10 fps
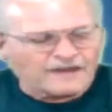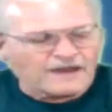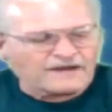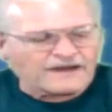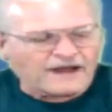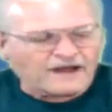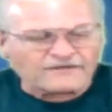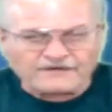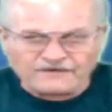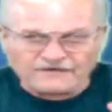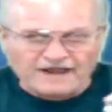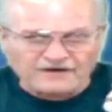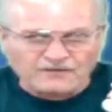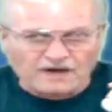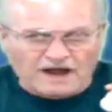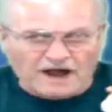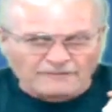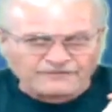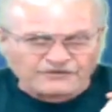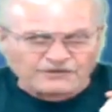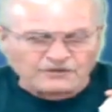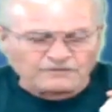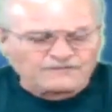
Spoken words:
Now, this is actually optional.